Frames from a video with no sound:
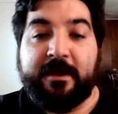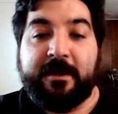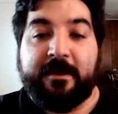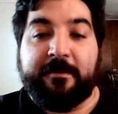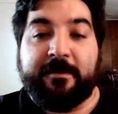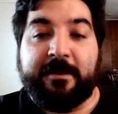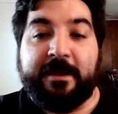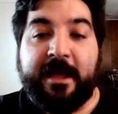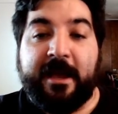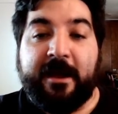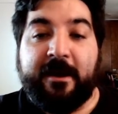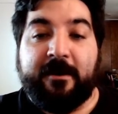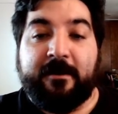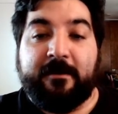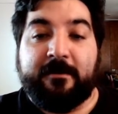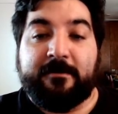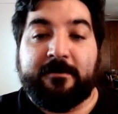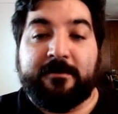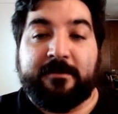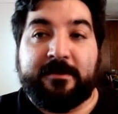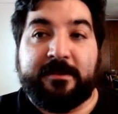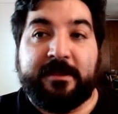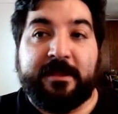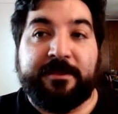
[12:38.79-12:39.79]
Now,
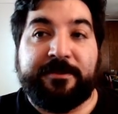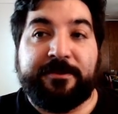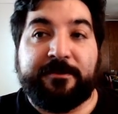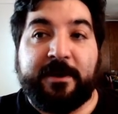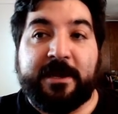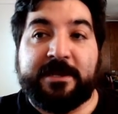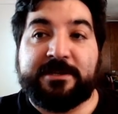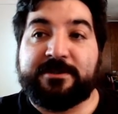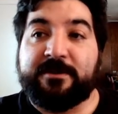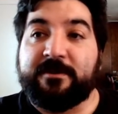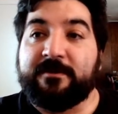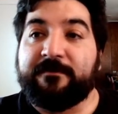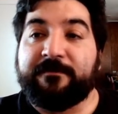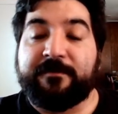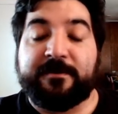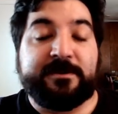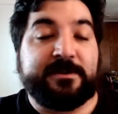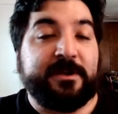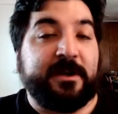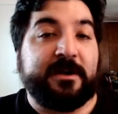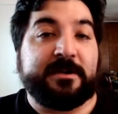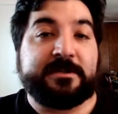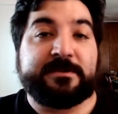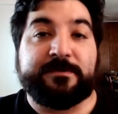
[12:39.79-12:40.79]
the threshold for
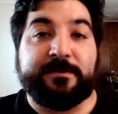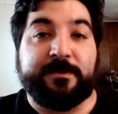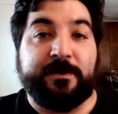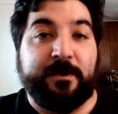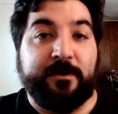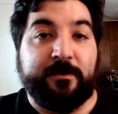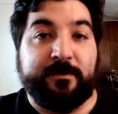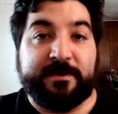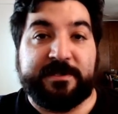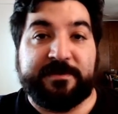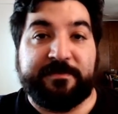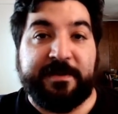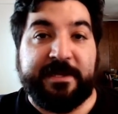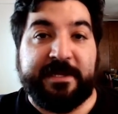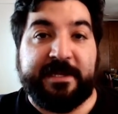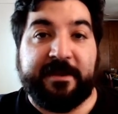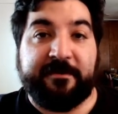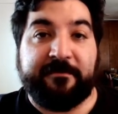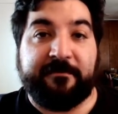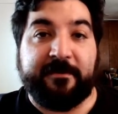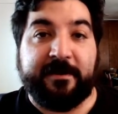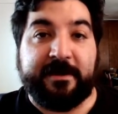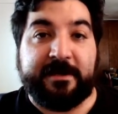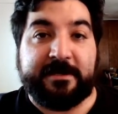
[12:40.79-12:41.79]
dogs will always be
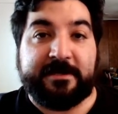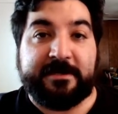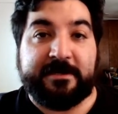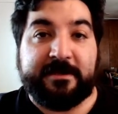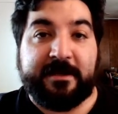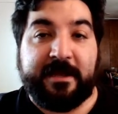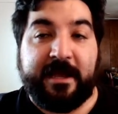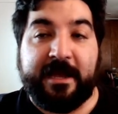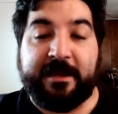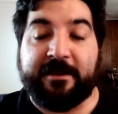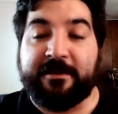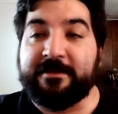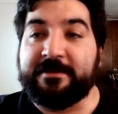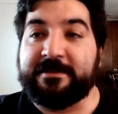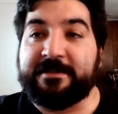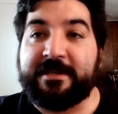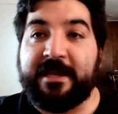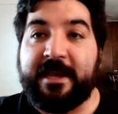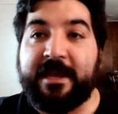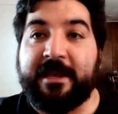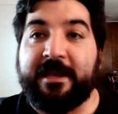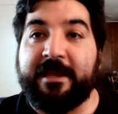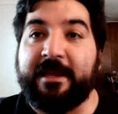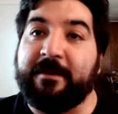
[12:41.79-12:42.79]
different. I could
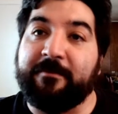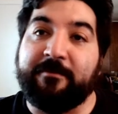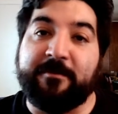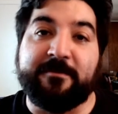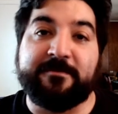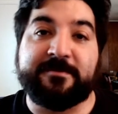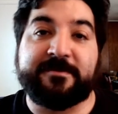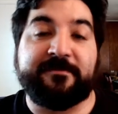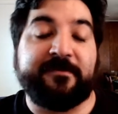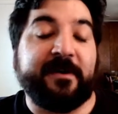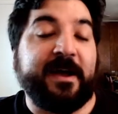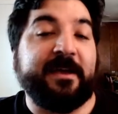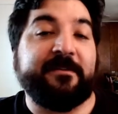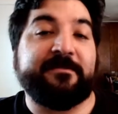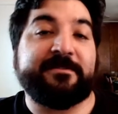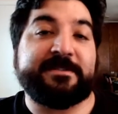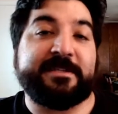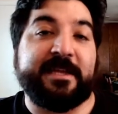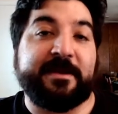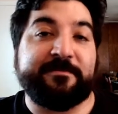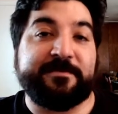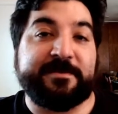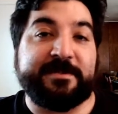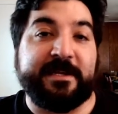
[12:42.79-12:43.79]
say he moves 5
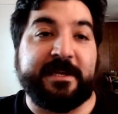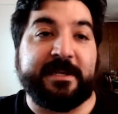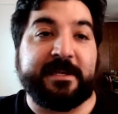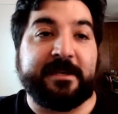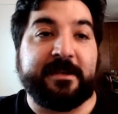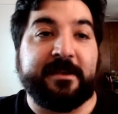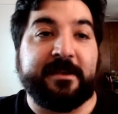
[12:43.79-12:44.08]
steps in.